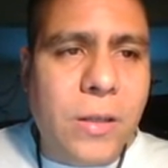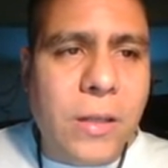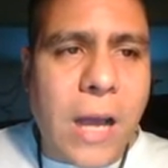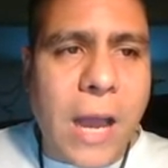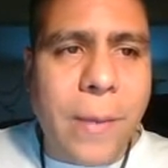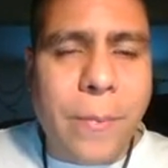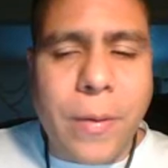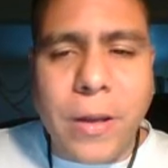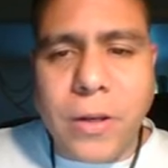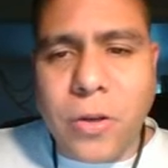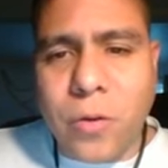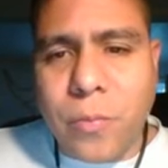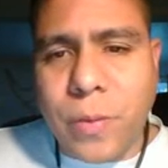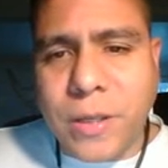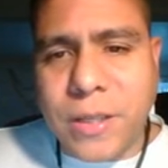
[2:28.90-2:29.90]
typing
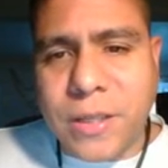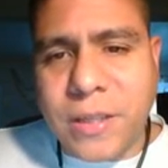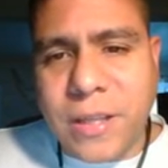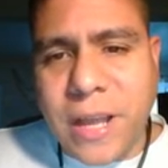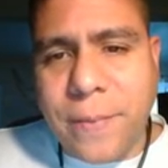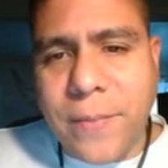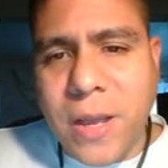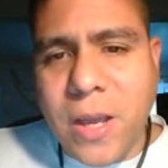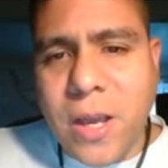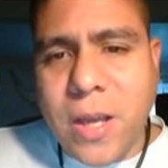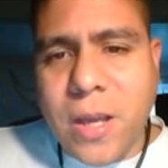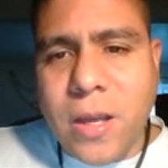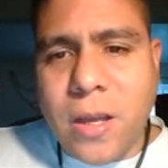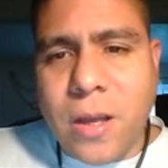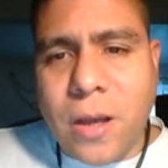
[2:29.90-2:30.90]
your business name.
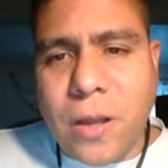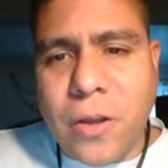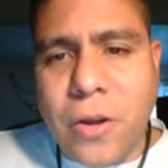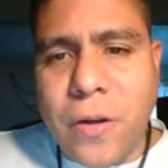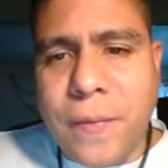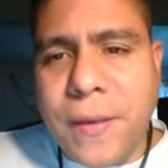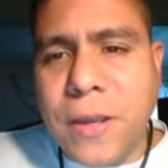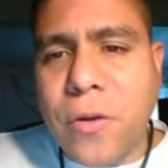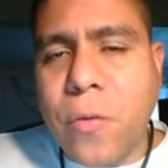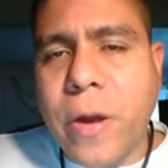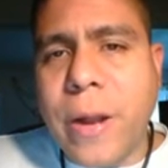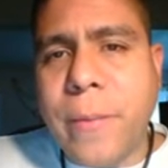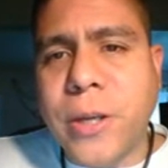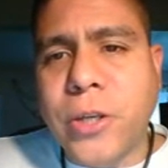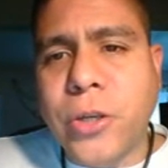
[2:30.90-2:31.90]
Another thing you
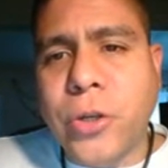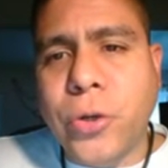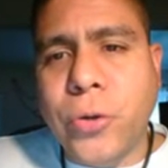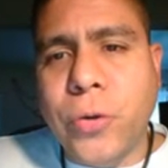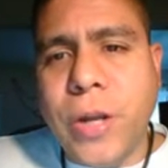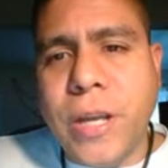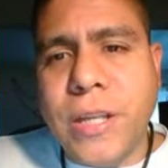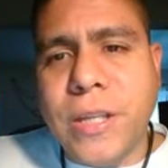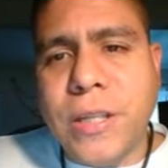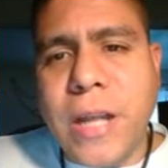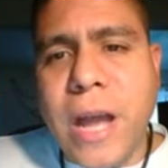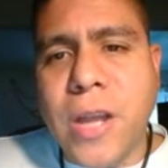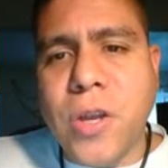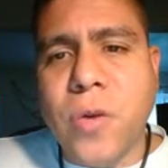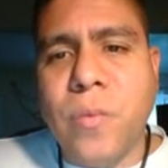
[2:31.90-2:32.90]
want to make sure is
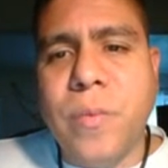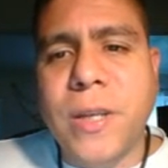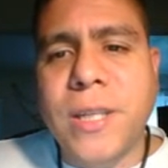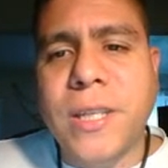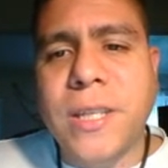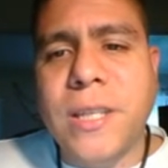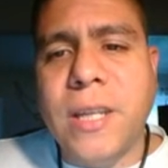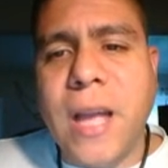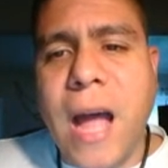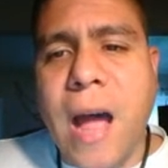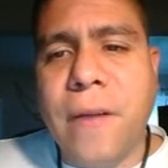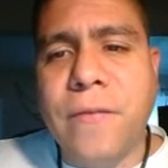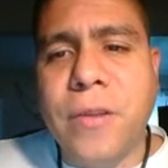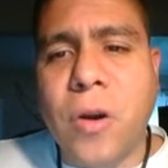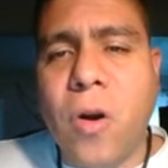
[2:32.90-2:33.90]
that your business
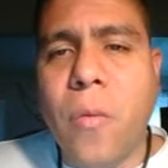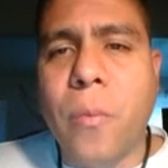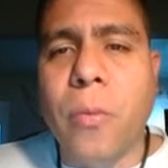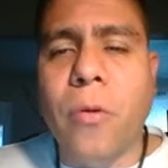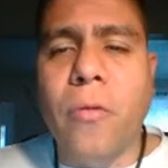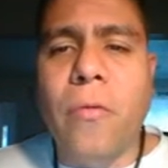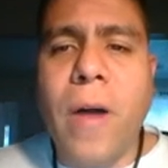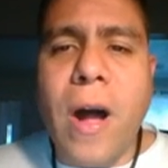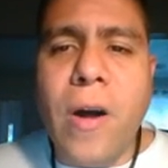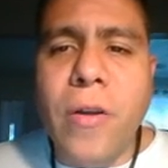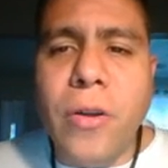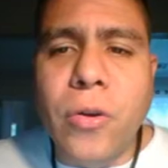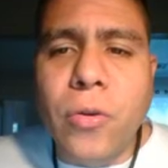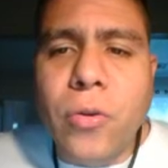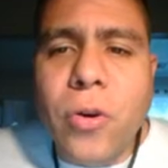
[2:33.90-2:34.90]
have their own profile
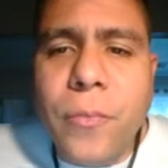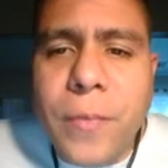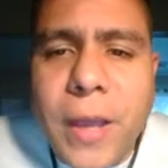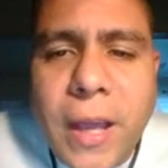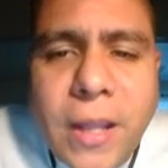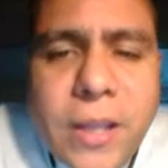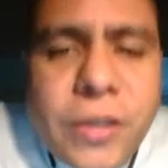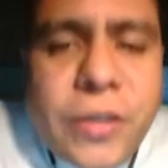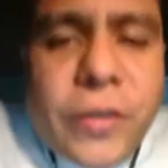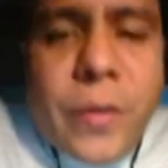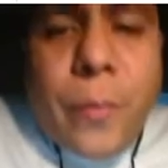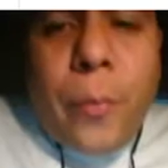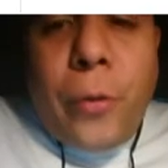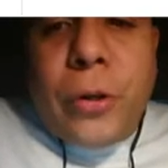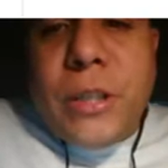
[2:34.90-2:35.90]
in Google, and these are
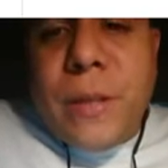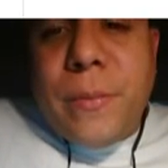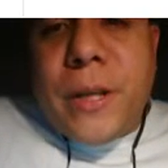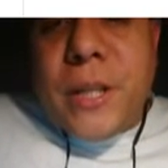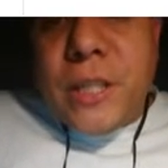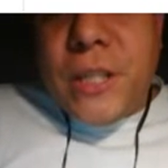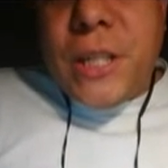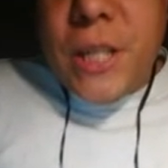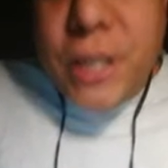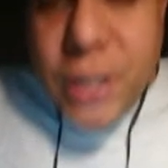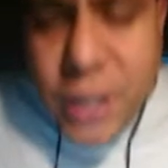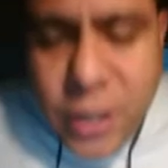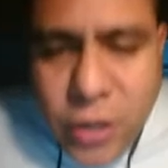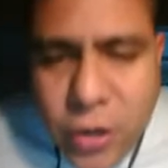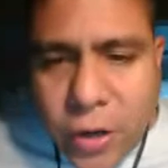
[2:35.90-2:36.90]
important because
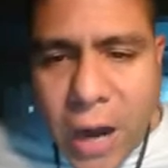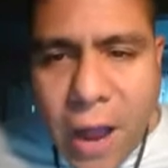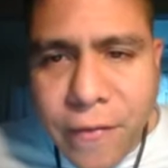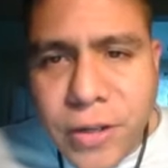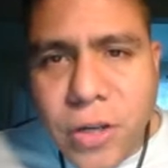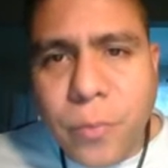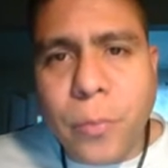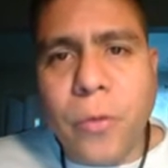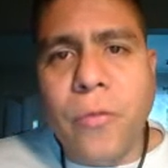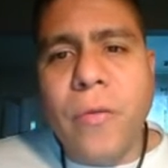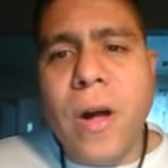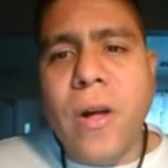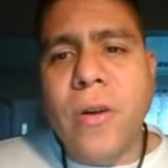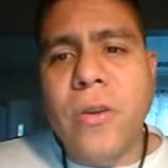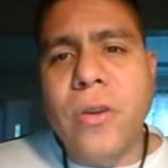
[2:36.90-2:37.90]
you're having your
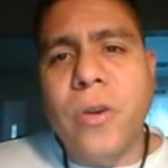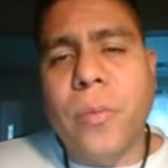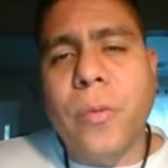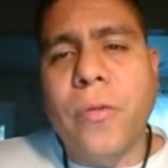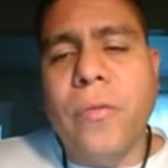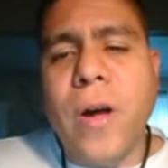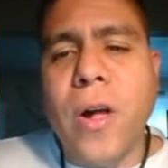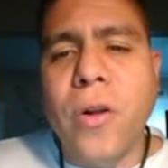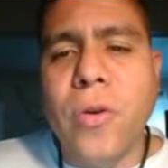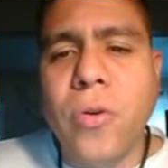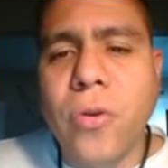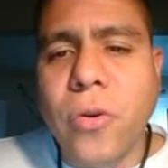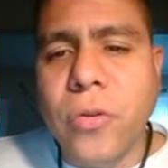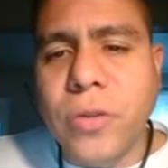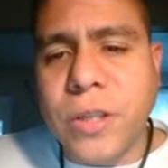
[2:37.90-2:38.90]
profile in
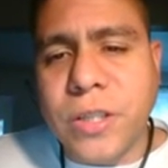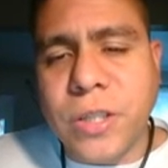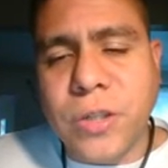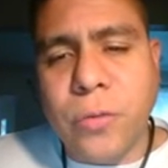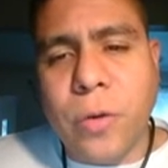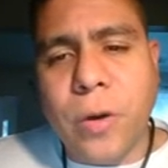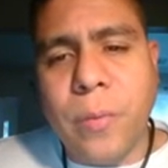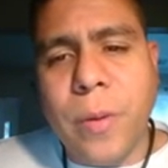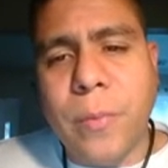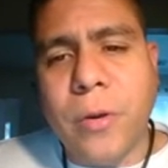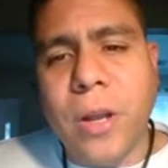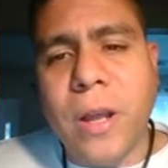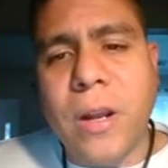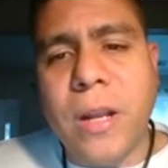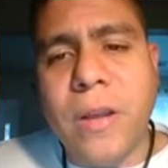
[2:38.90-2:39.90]
Google. This is where people
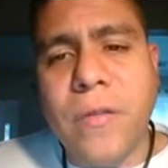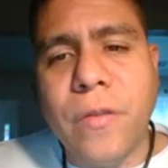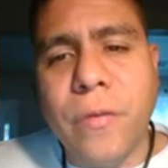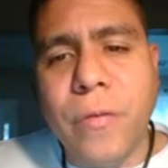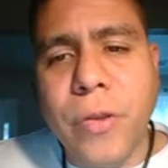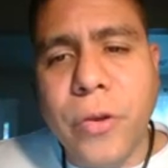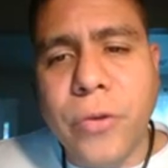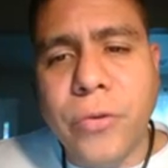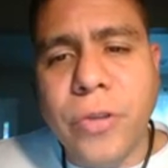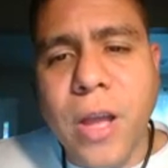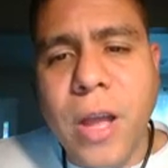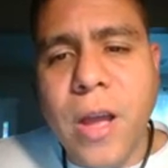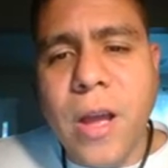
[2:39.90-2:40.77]
can leave their views,